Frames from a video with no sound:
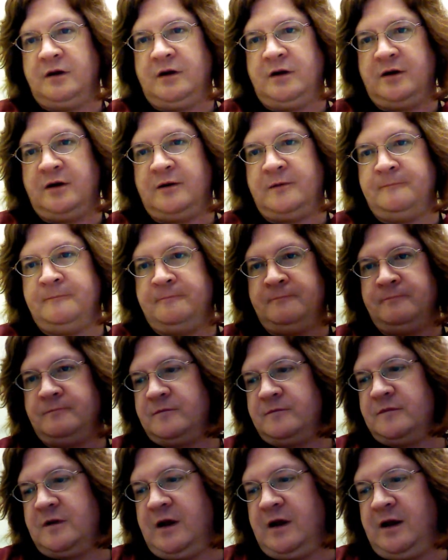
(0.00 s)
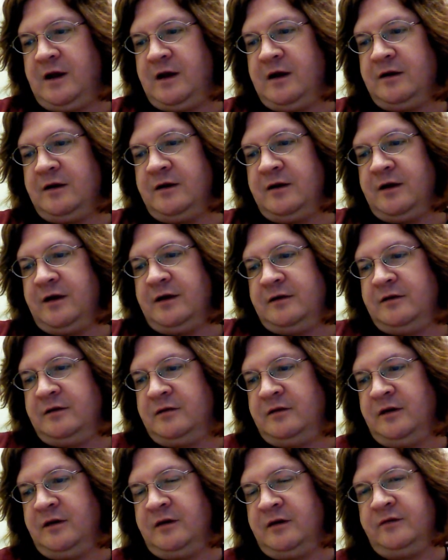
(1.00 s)
um, and
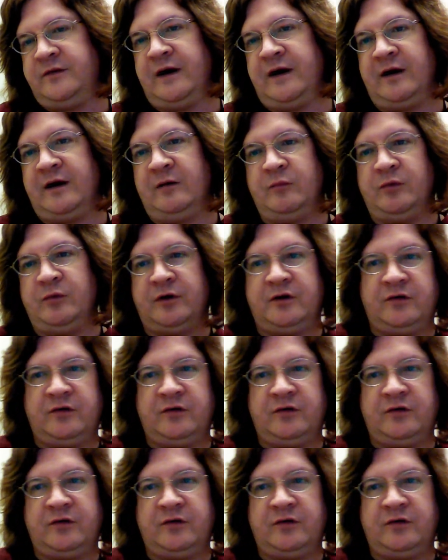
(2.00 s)
the second